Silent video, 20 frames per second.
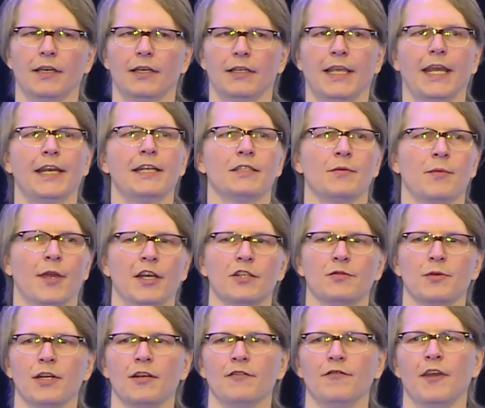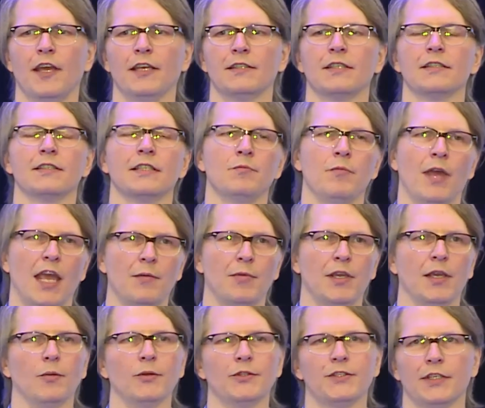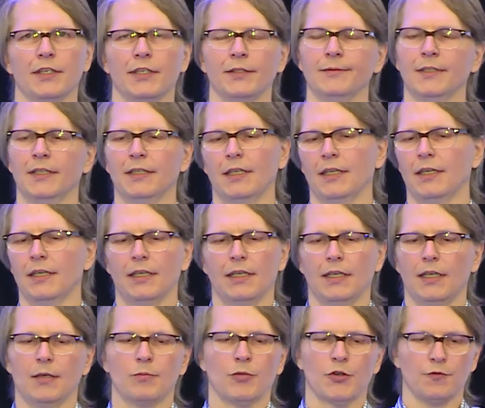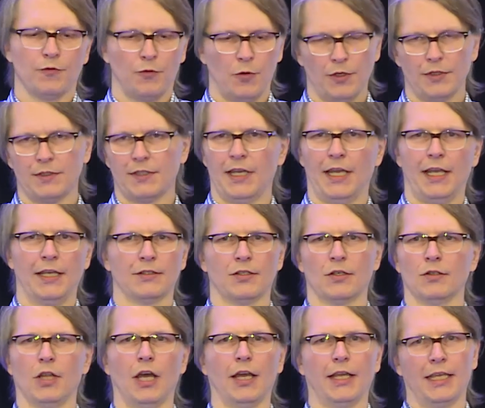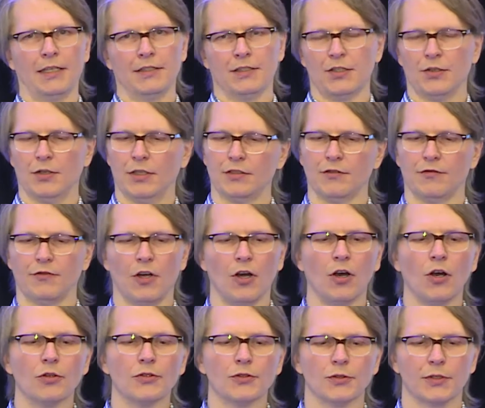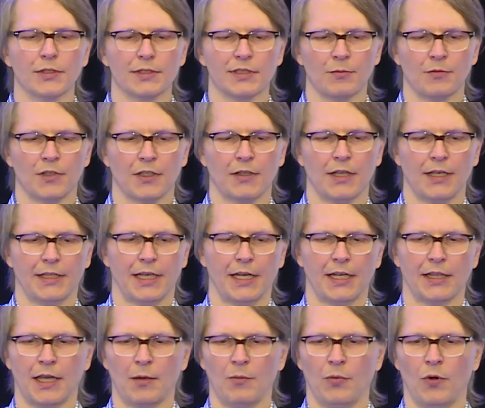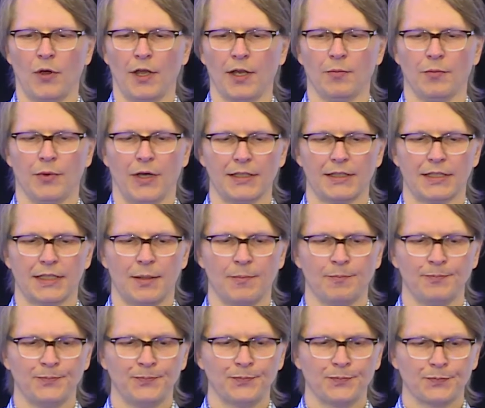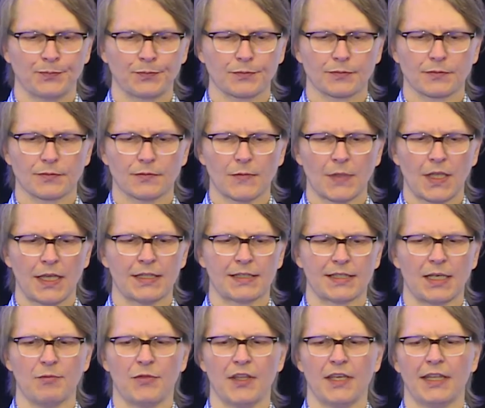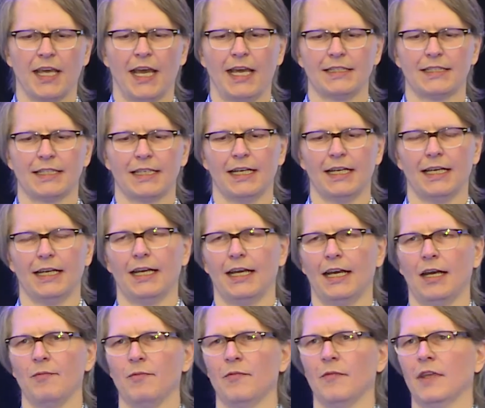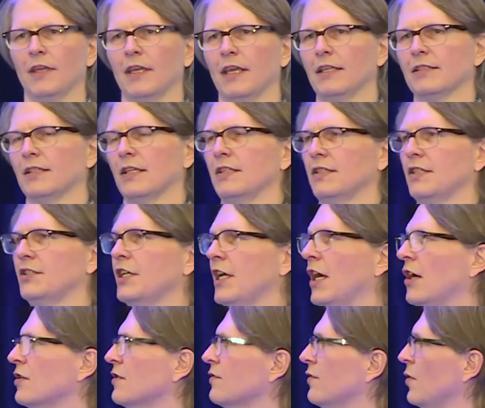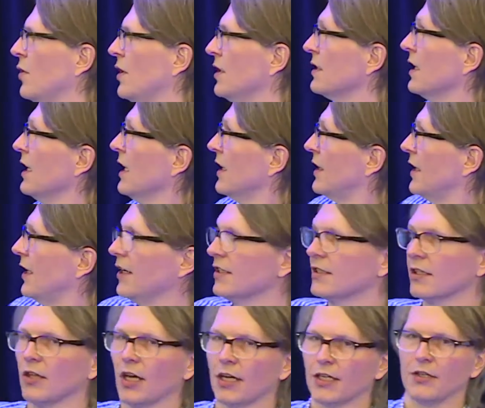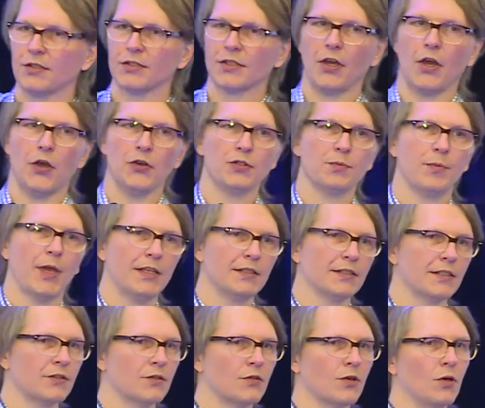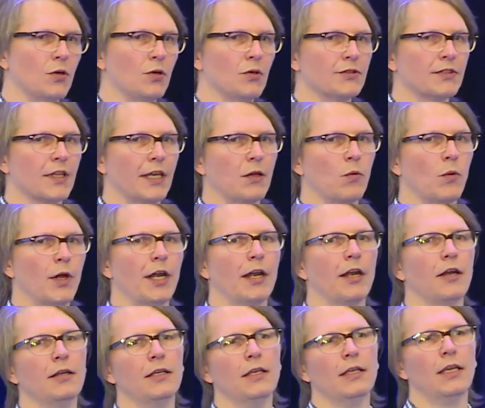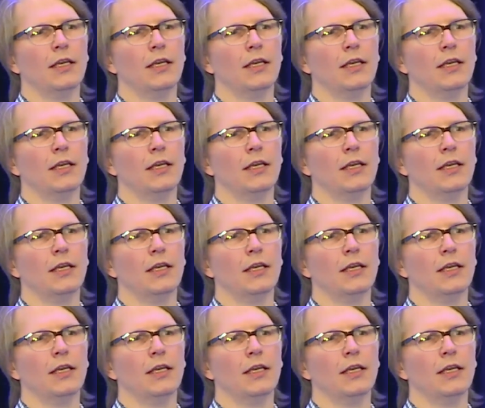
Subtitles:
getting to management interfaces and may be able to brute force things or luck into a default or something like that at that point. But it's something that is a challenge for us. There is a lot of use of host-based controls, like where